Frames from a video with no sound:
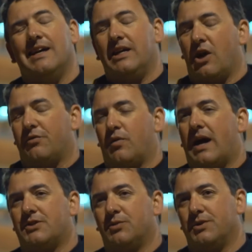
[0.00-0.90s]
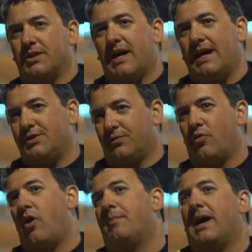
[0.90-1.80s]
you know, for us it was a case of
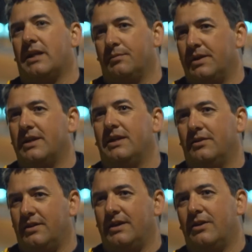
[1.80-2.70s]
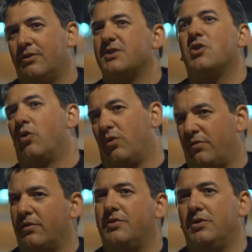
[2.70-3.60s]
right back at the beginning of the year, and it's gone on
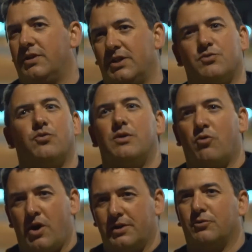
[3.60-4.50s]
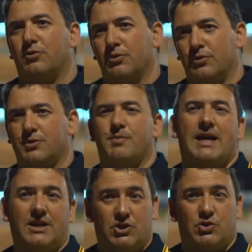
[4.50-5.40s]
for a few years, rewriting the rules,
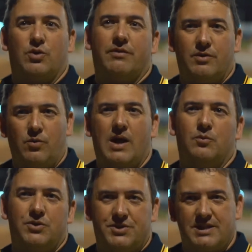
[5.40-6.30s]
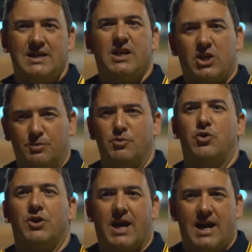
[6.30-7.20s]
making sure everyone was
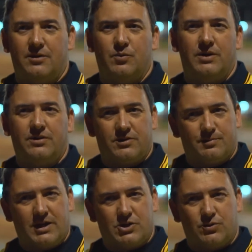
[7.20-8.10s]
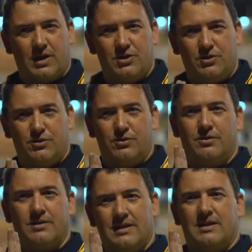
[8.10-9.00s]
communicated with to make sure they
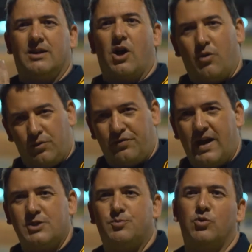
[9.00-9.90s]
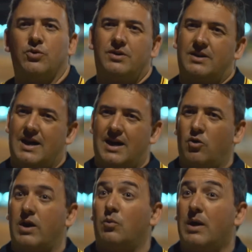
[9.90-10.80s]
knew, you know, on Facebook,
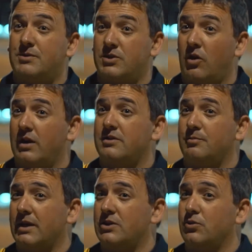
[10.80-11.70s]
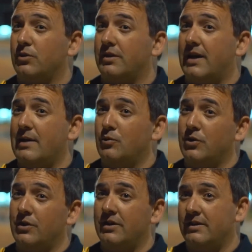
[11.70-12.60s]
on our website, to make sure that they
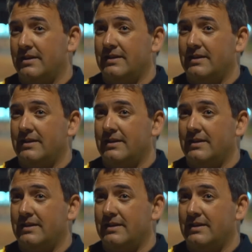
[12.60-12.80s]
were